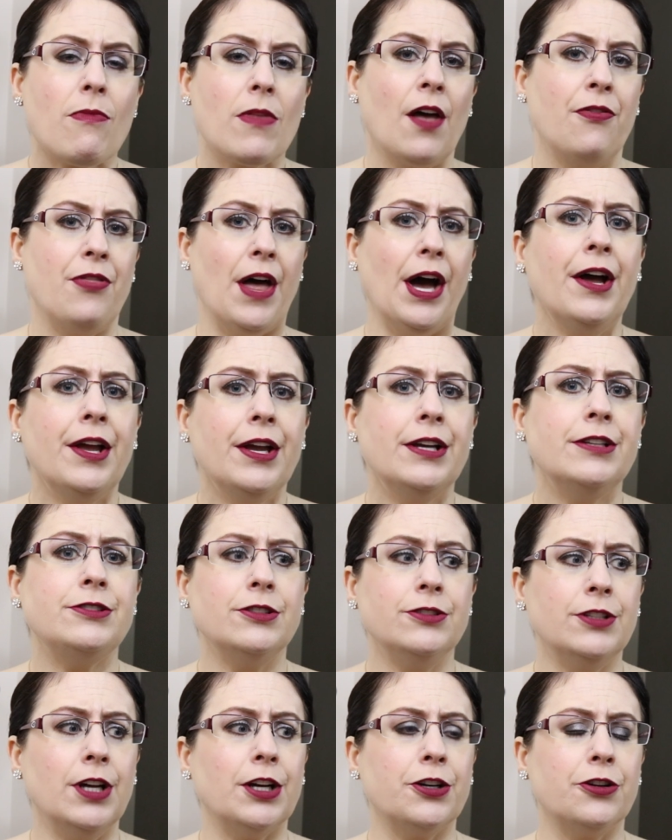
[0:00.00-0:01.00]
That
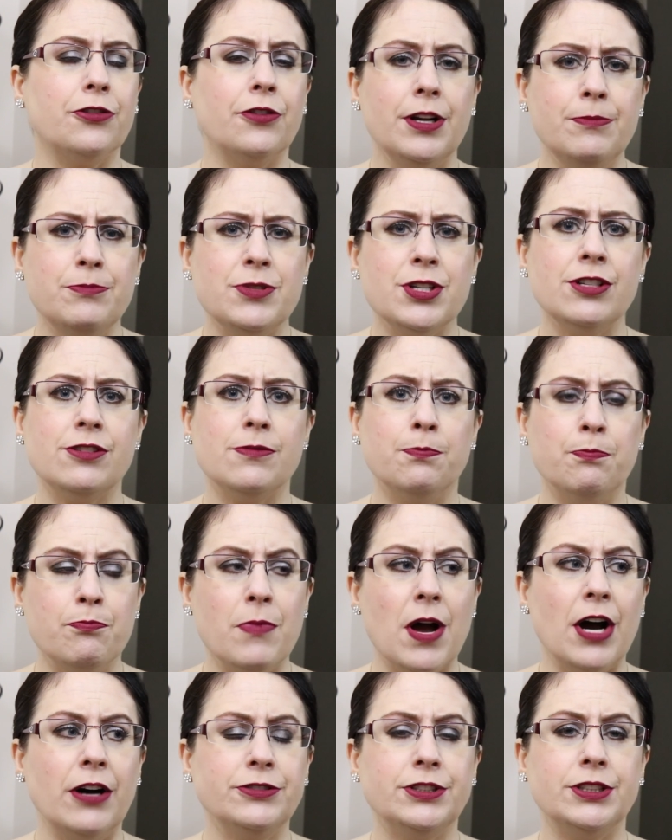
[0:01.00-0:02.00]
hazelnut cream just
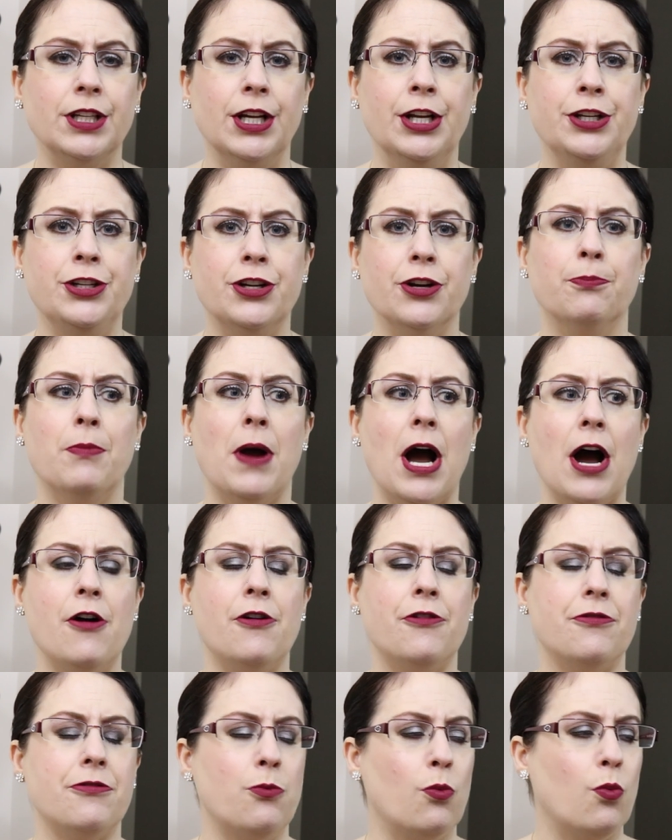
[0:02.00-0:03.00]
melts in your
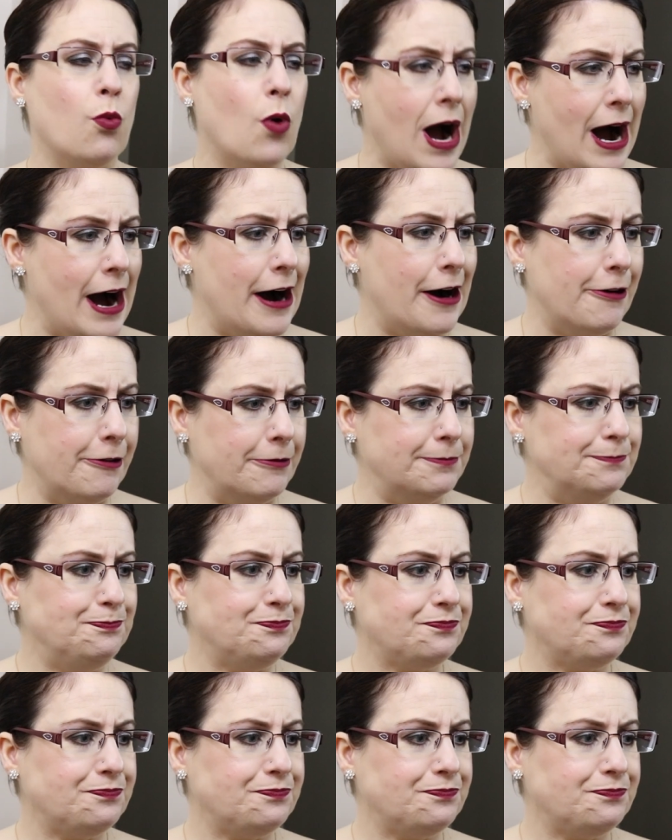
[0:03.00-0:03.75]
mouth. Wow.